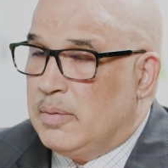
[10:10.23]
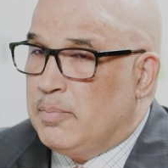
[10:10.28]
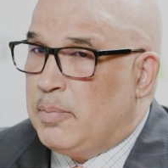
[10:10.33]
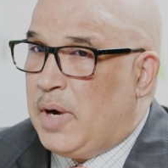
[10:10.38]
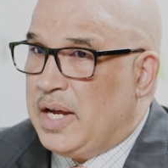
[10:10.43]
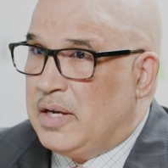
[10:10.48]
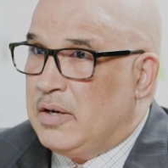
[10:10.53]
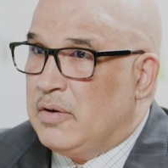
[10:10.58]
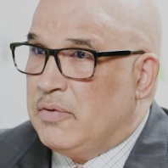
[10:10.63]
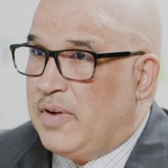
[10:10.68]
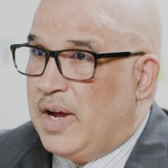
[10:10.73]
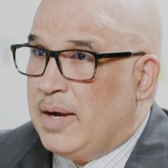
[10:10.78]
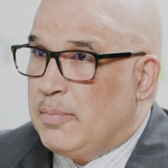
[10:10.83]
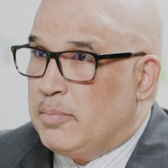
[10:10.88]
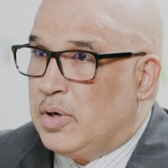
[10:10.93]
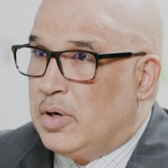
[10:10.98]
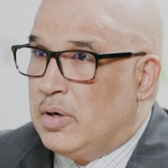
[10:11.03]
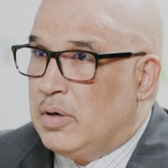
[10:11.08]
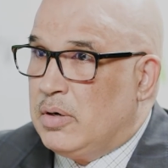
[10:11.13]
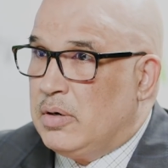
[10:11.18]
by
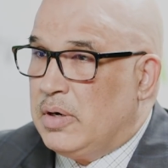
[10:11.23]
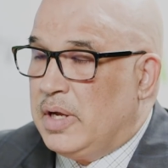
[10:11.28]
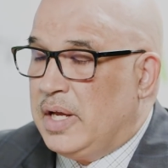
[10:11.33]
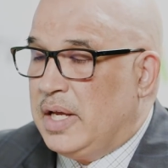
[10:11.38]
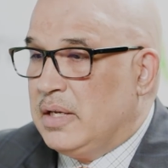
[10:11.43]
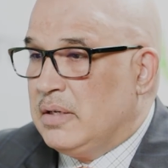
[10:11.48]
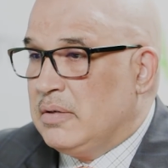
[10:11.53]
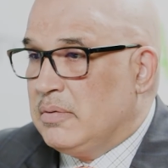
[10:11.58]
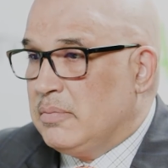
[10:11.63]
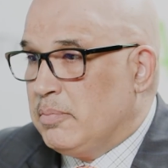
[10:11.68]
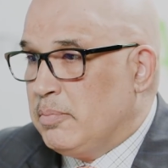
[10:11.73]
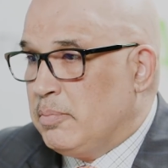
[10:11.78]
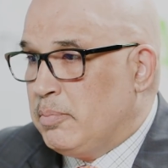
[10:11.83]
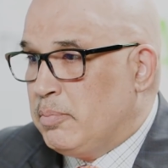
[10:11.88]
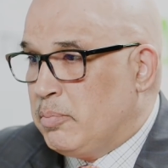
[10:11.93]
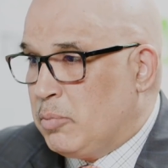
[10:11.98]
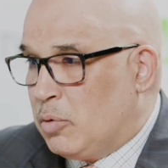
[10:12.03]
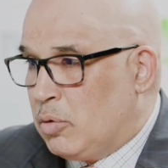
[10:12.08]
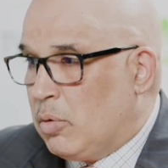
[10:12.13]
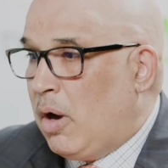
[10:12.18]
November and
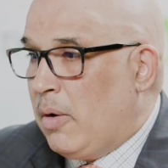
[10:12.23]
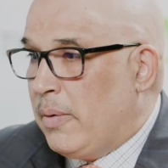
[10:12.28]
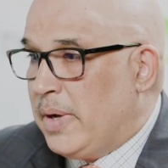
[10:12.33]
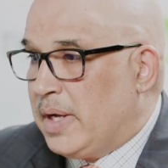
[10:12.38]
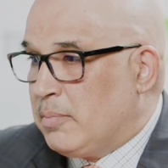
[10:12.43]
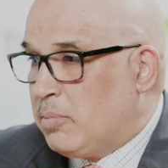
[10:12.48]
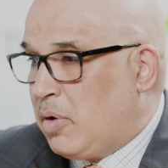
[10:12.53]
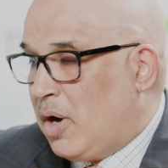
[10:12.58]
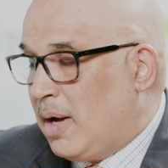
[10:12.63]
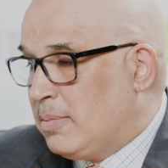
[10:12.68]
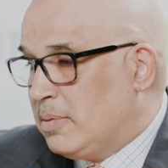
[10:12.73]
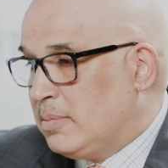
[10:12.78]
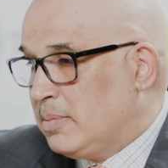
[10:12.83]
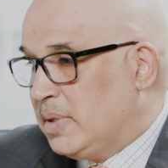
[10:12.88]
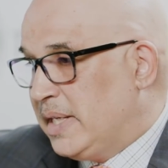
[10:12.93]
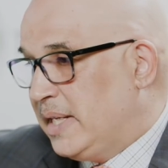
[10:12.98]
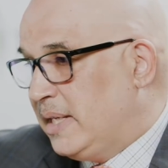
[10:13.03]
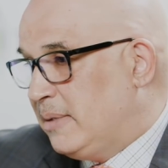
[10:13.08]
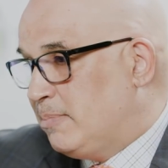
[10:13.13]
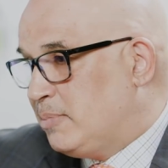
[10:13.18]
growing
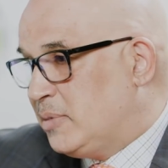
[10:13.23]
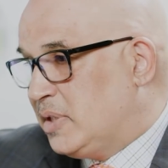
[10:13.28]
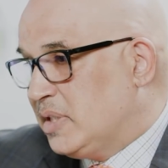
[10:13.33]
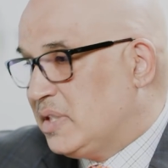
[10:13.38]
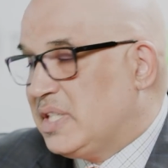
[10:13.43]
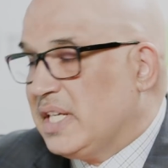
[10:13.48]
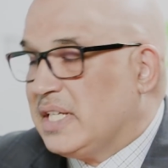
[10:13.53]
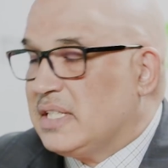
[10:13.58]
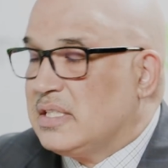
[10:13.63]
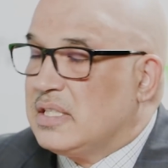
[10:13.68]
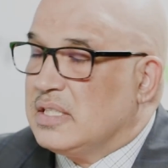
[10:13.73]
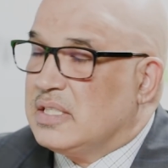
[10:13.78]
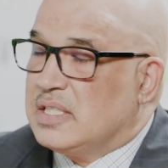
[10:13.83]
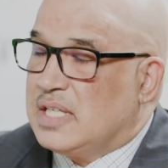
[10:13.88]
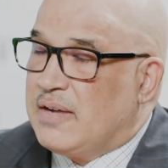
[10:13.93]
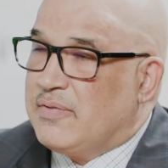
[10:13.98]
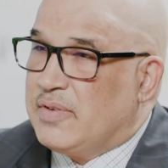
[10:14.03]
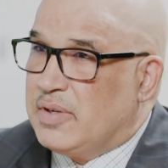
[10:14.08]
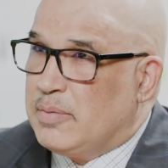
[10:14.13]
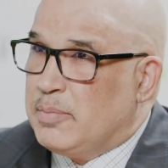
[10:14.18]
probably to six to
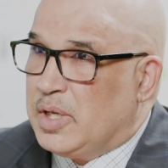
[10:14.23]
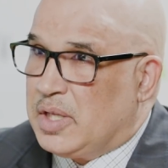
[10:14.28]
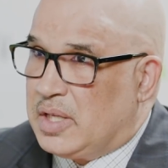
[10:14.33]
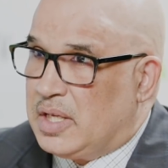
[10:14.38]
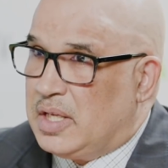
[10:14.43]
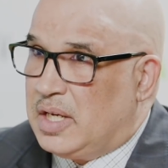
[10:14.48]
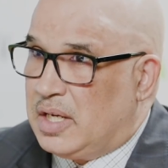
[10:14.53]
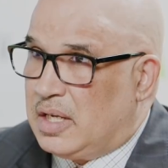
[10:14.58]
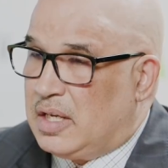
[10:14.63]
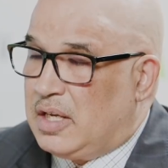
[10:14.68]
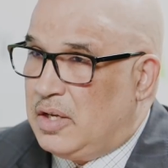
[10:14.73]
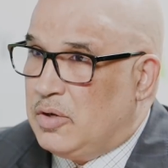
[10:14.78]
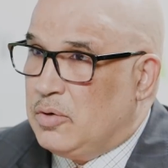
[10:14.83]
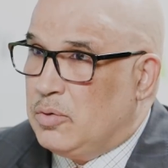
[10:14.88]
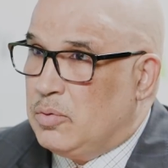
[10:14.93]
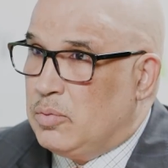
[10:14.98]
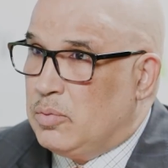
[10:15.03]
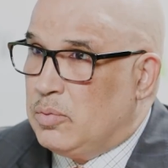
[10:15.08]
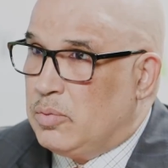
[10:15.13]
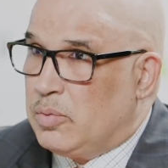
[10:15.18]
seven million in
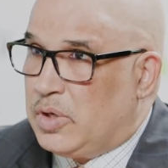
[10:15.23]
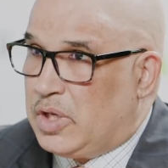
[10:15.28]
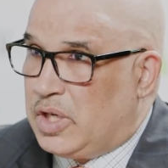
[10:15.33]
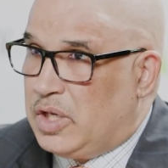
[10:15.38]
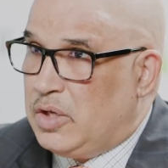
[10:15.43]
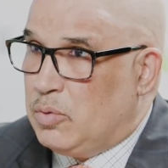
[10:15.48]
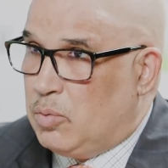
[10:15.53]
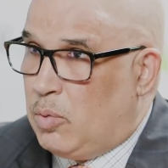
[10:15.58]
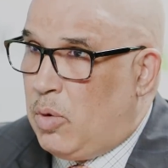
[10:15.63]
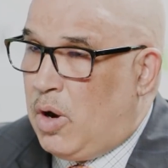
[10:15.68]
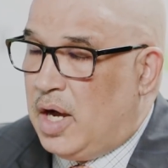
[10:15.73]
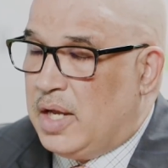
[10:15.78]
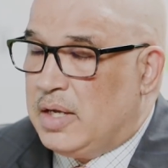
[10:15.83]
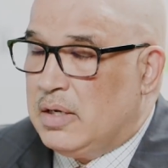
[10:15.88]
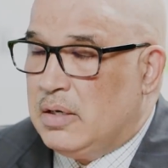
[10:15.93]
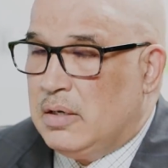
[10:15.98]
Q, Q1.